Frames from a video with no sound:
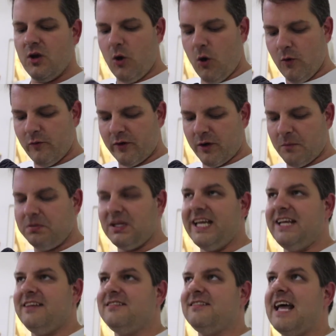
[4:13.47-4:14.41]
over a
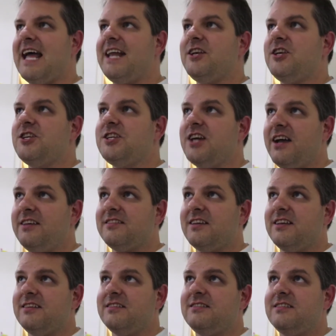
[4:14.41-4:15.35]
place that
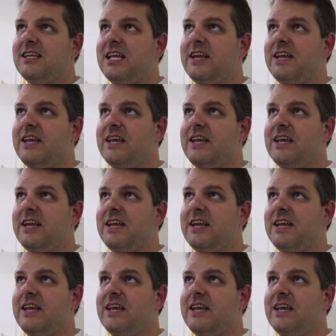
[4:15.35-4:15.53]
doesn't,